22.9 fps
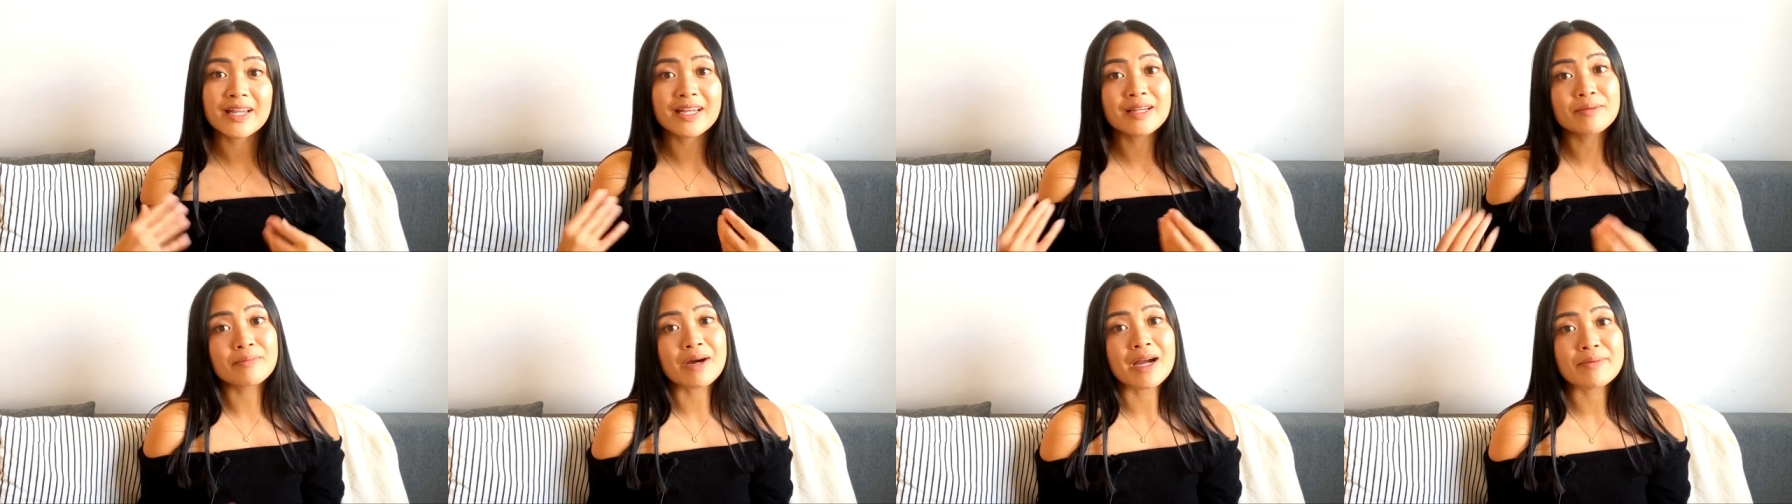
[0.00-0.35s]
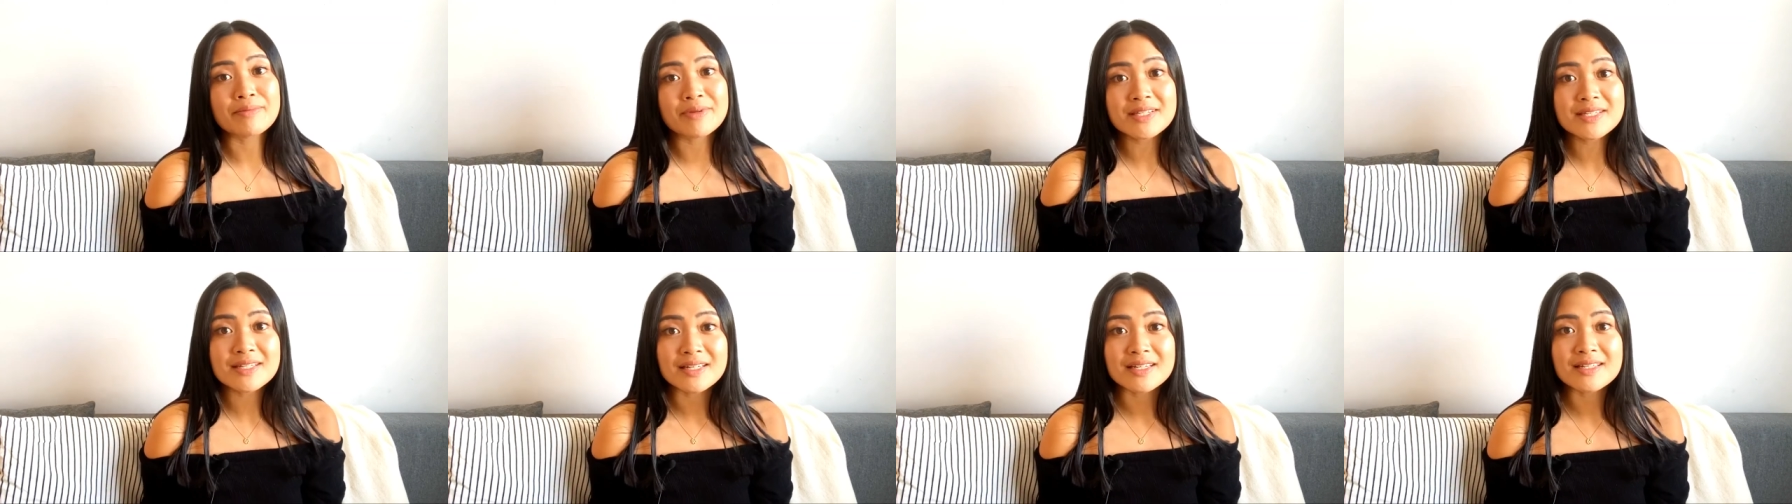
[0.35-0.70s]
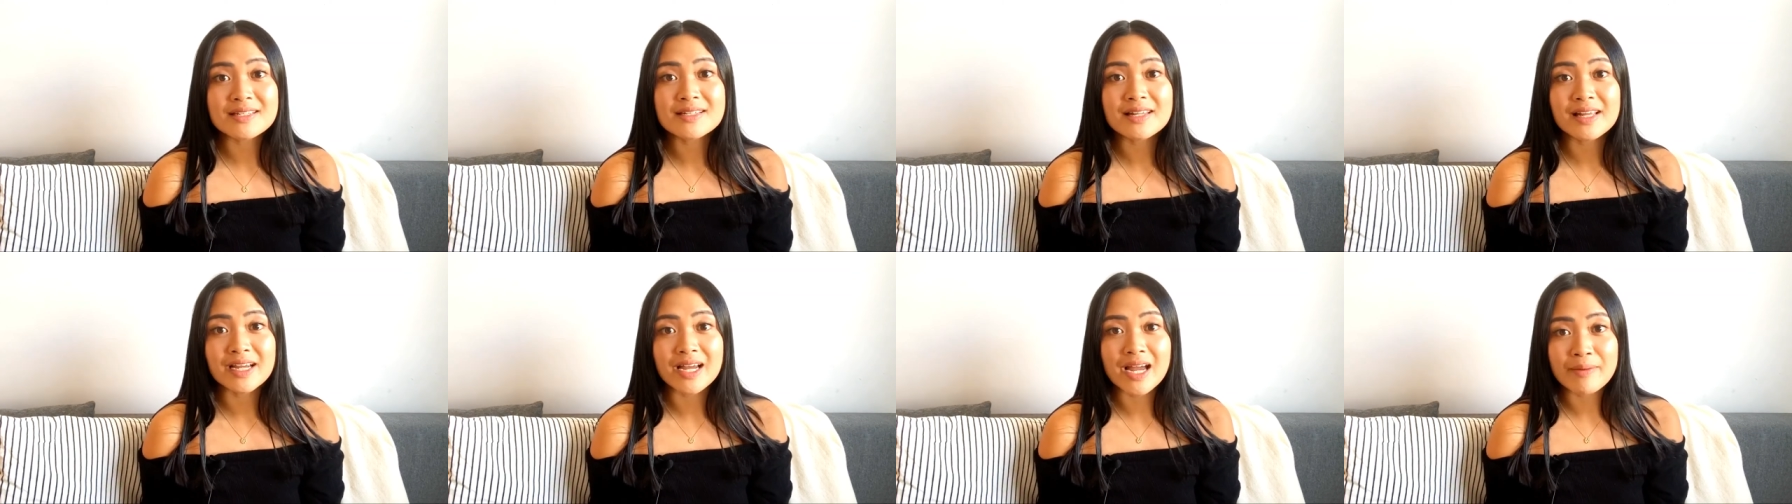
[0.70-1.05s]
in my
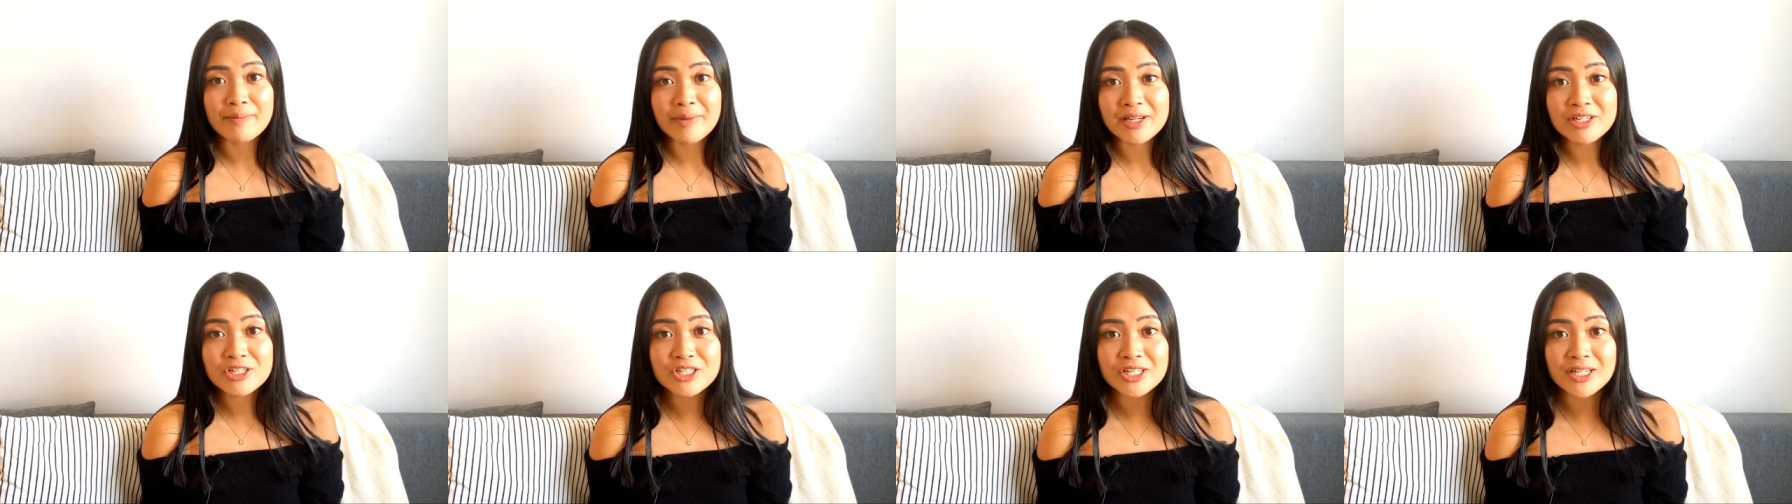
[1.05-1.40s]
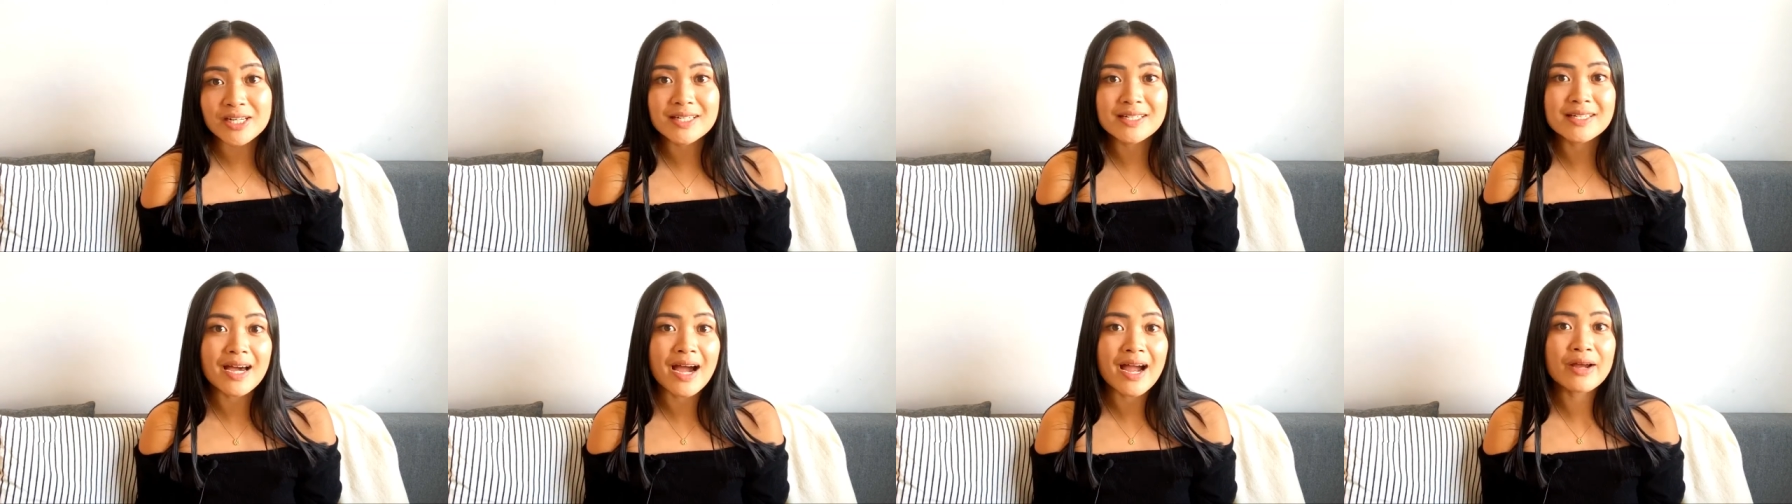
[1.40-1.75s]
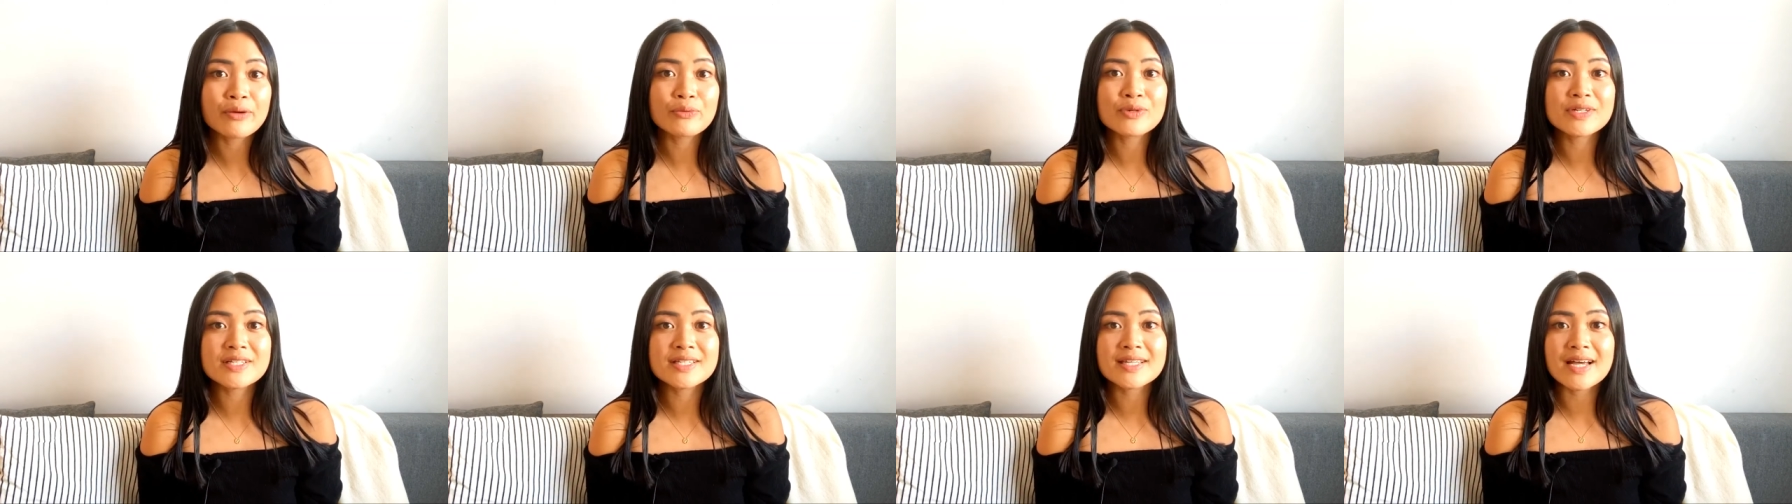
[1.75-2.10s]
business, like I mentioned,
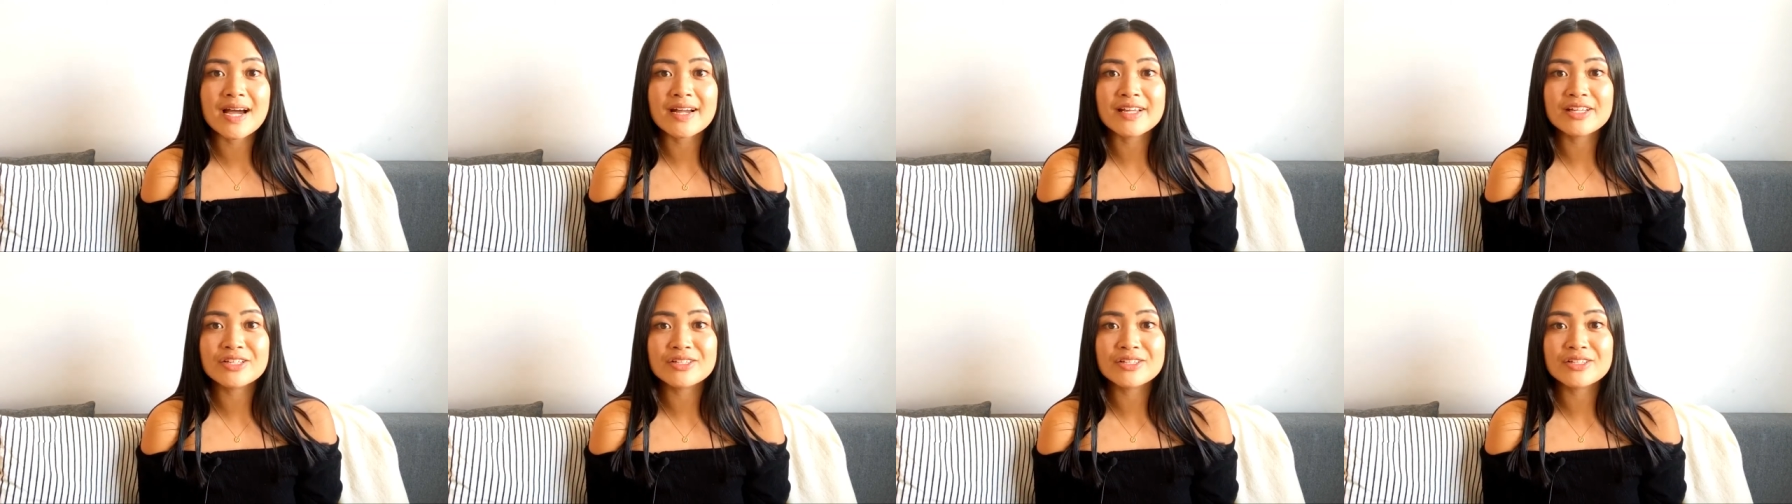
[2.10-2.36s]
I was